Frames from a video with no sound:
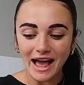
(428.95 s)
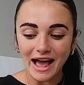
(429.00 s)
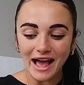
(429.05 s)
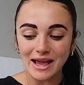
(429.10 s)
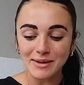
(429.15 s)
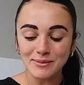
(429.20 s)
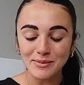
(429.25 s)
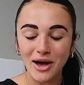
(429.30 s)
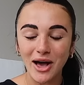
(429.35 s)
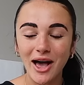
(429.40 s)

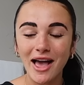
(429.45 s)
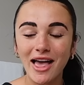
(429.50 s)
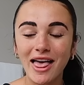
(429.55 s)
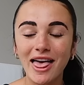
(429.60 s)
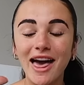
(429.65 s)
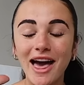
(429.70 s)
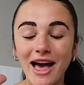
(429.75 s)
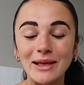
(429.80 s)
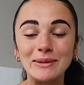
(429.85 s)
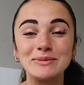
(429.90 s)
I'm
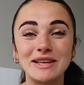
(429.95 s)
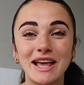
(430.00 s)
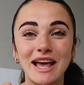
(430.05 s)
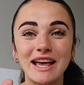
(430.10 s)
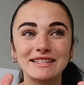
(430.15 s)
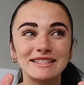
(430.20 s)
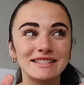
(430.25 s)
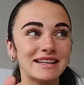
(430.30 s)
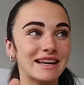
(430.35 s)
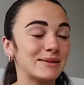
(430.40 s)

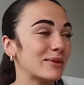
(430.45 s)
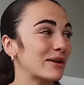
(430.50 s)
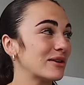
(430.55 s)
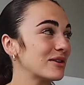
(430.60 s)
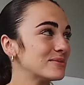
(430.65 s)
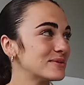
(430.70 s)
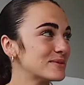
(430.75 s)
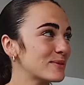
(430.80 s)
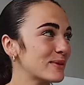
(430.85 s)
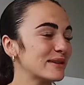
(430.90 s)
obsessed and my
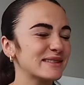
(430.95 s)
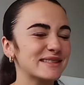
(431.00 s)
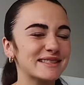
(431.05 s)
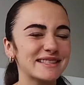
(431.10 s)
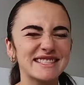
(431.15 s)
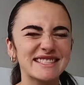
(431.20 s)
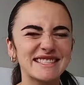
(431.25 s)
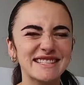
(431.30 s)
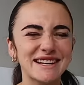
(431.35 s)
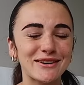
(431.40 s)
room smells
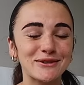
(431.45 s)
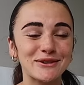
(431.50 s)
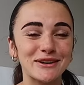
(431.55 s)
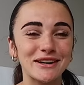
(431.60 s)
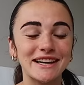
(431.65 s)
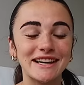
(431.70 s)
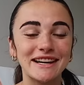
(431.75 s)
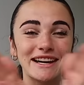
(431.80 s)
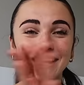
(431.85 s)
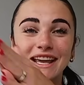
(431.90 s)
so
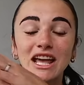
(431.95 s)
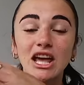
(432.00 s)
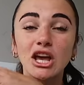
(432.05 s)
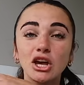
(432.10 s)
good.